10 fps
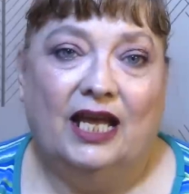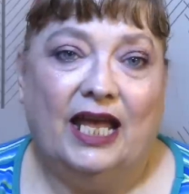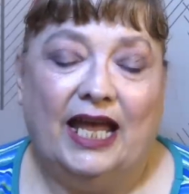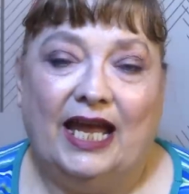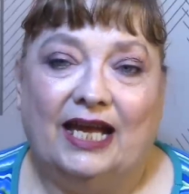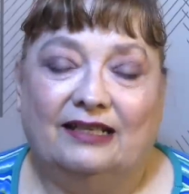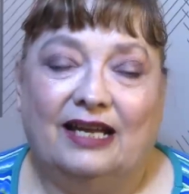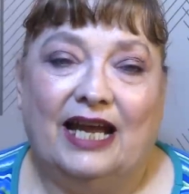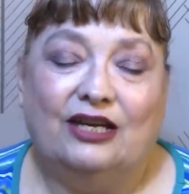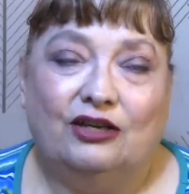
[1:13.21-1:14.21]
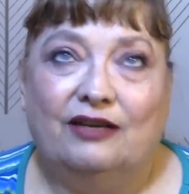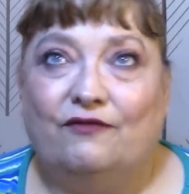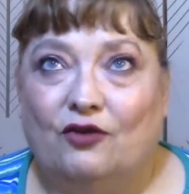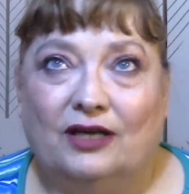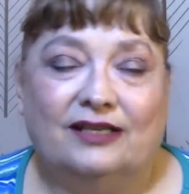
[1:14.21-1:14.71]
And I couldn't
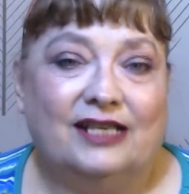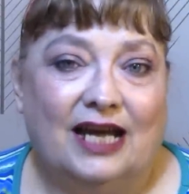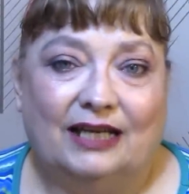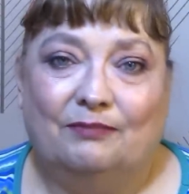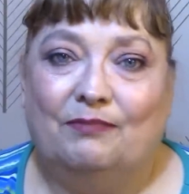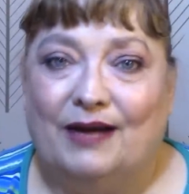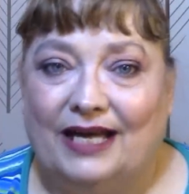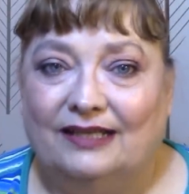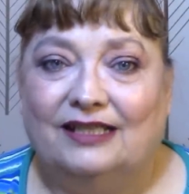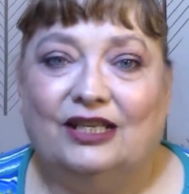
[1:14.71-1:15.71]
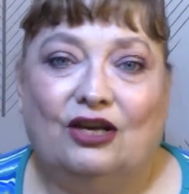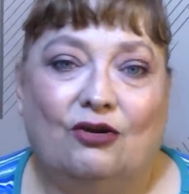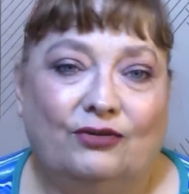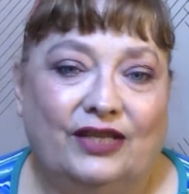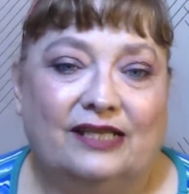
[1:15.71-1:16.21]
afford a ton, but, you
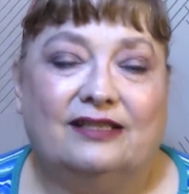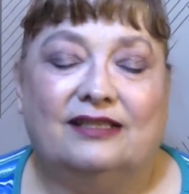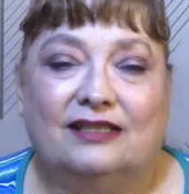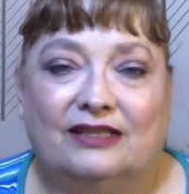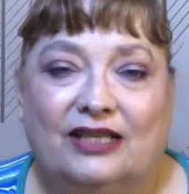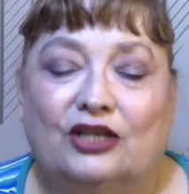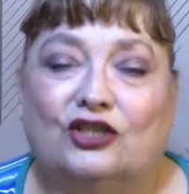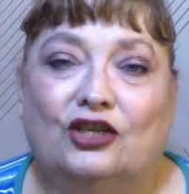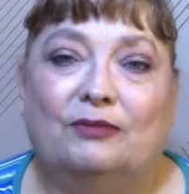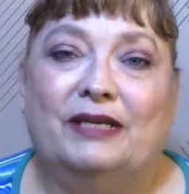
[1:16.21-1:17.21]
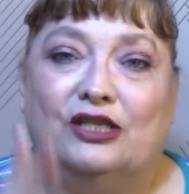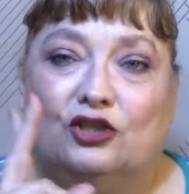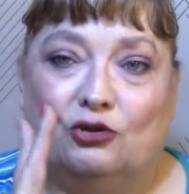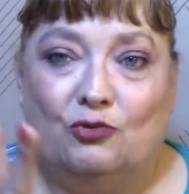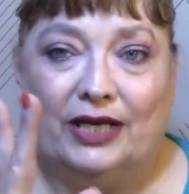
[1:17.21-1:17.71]
know, this there's going to be
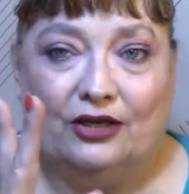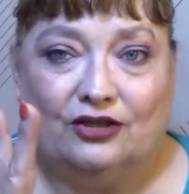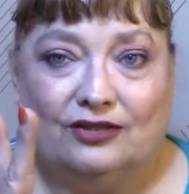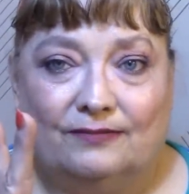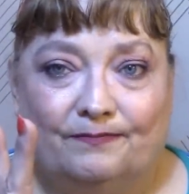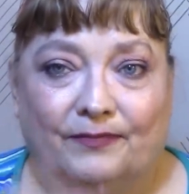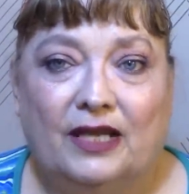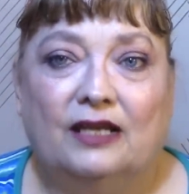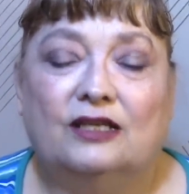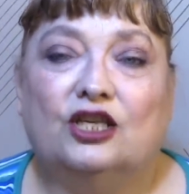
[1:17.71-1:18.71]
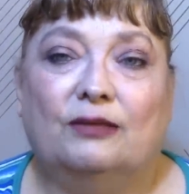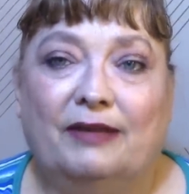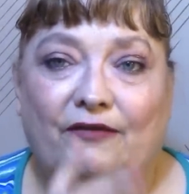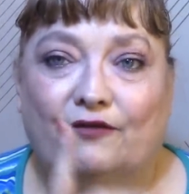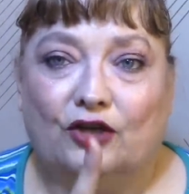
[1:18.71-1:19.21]
two winners. It's going to be
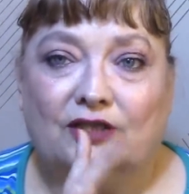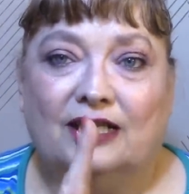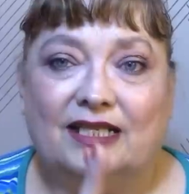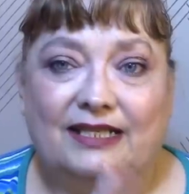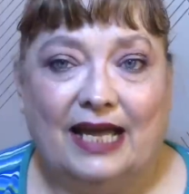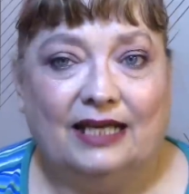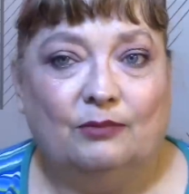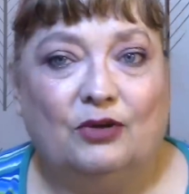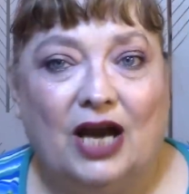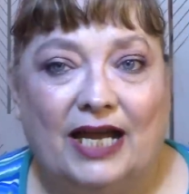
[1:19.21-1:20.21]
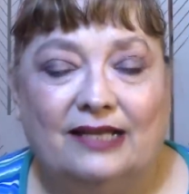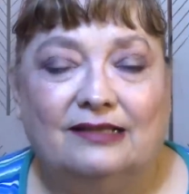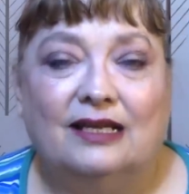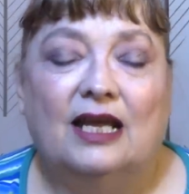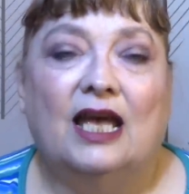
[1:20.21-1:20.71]
a first and a second
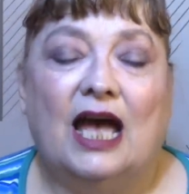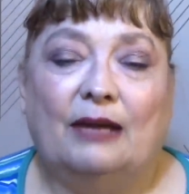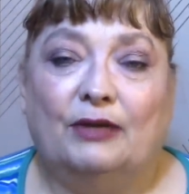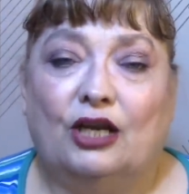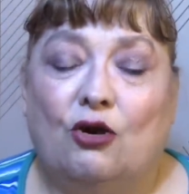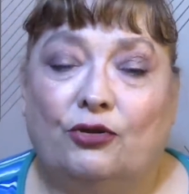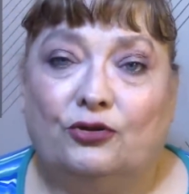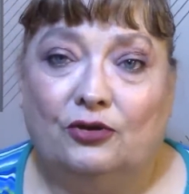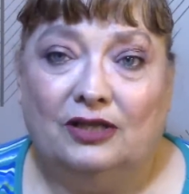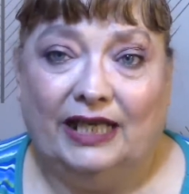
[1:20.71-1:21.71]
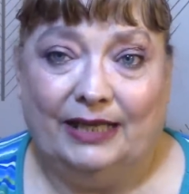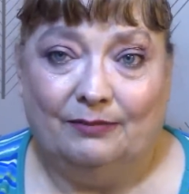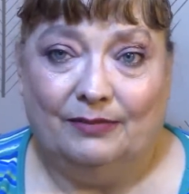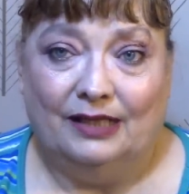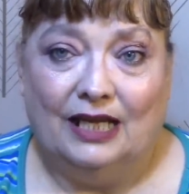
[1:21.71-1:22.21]
prize. I'm going to go through
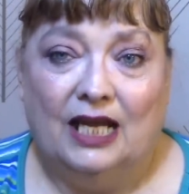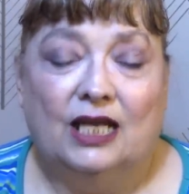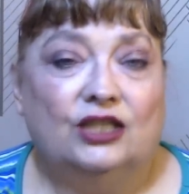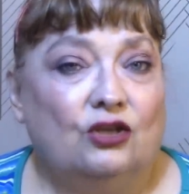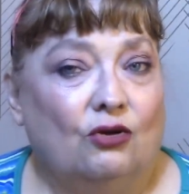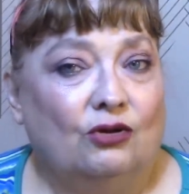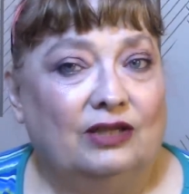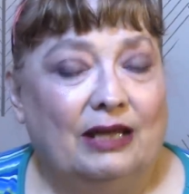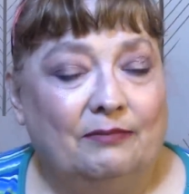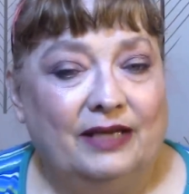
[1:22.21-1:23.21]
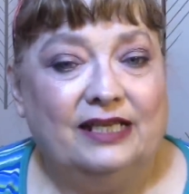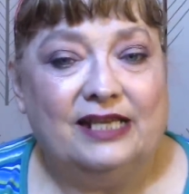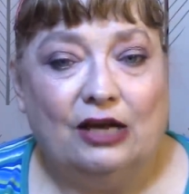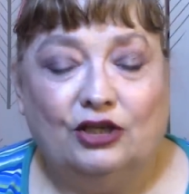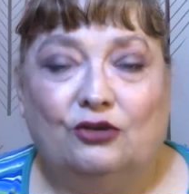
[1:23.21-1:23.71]
Gleam. So let me
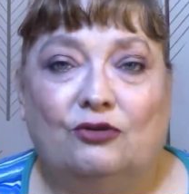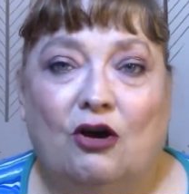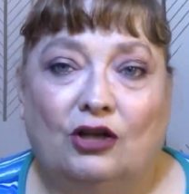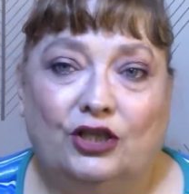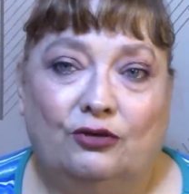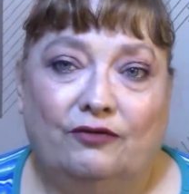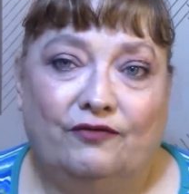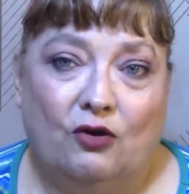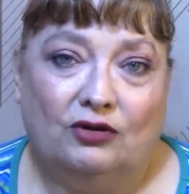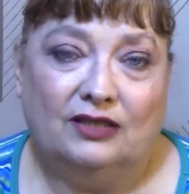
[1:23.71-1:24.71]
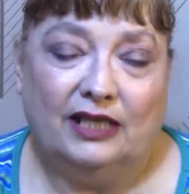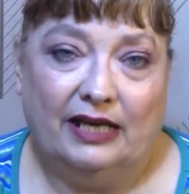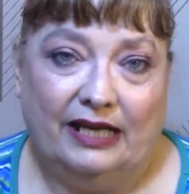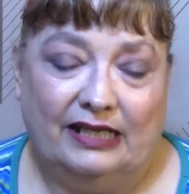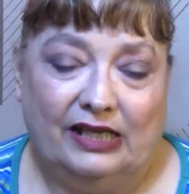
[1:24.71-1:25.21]
tell you, all you folks that,
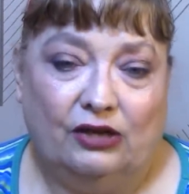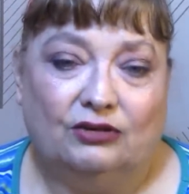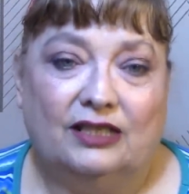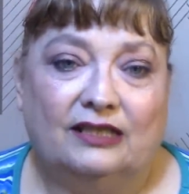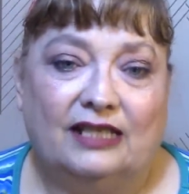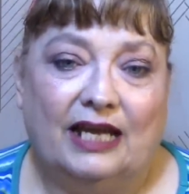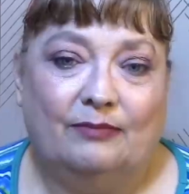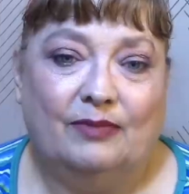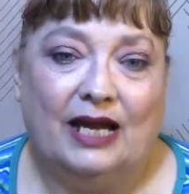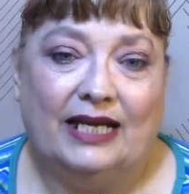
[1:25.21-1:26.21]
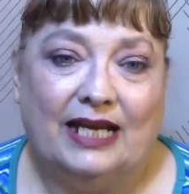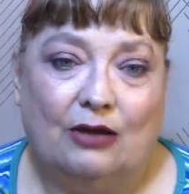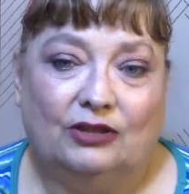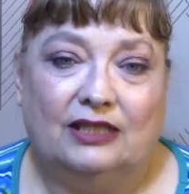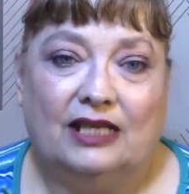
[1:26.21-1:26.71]
it, you know, since I, I
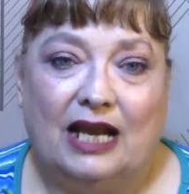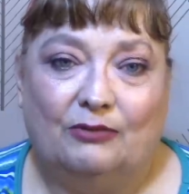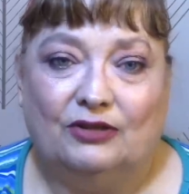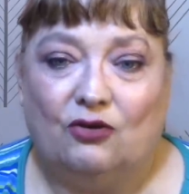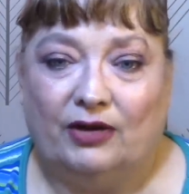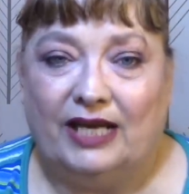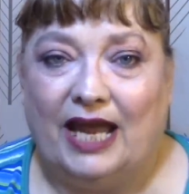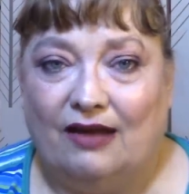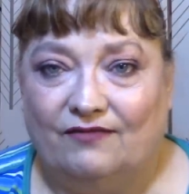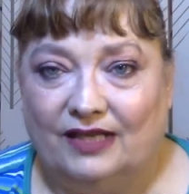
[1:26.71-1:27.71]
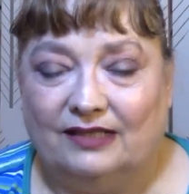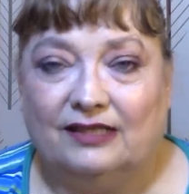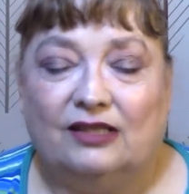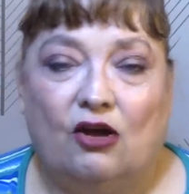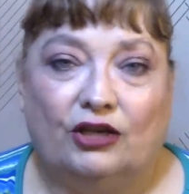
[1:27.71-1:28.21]
announced that I was going to have this,
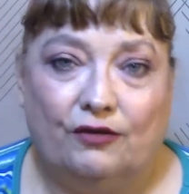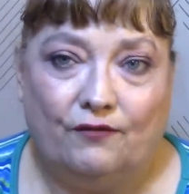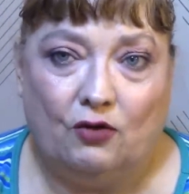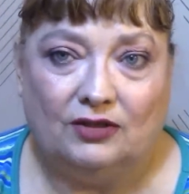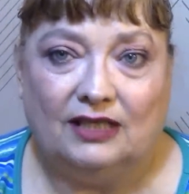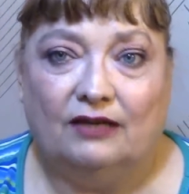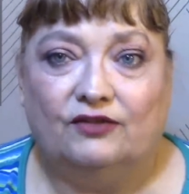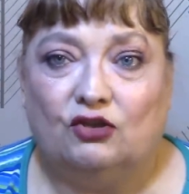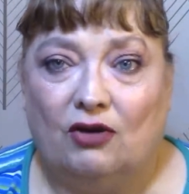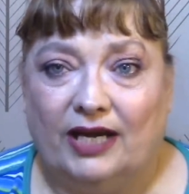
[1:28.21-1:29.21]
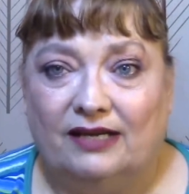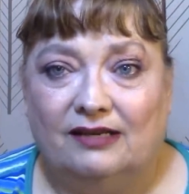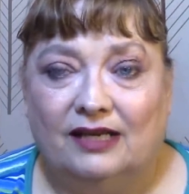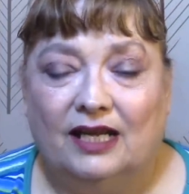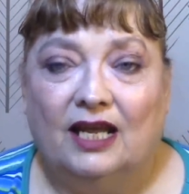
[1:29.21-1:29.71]
all you folks that have joined,
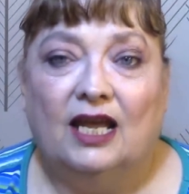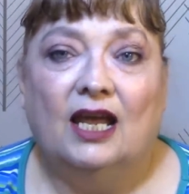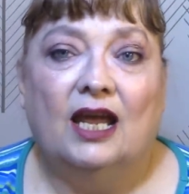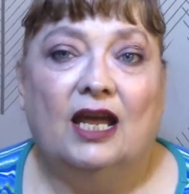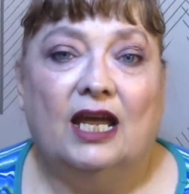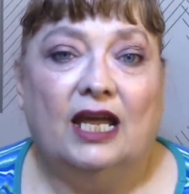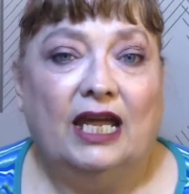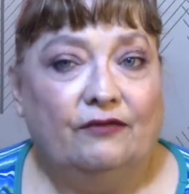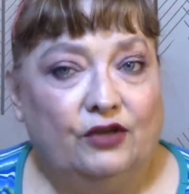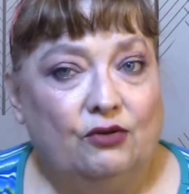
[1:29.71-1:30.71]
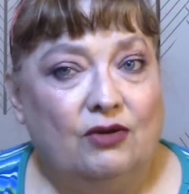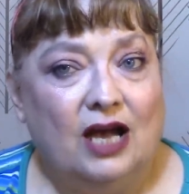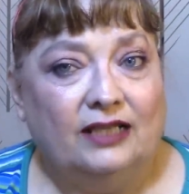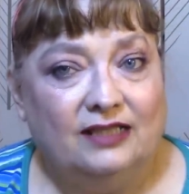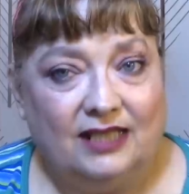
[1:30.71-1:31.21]
if you
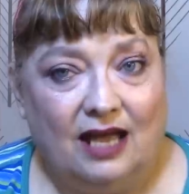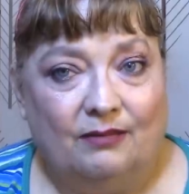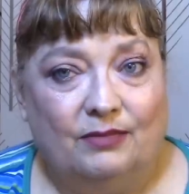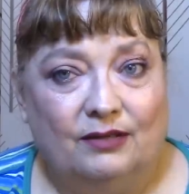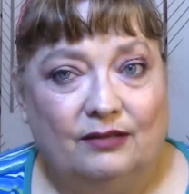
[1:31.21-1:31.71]
unsub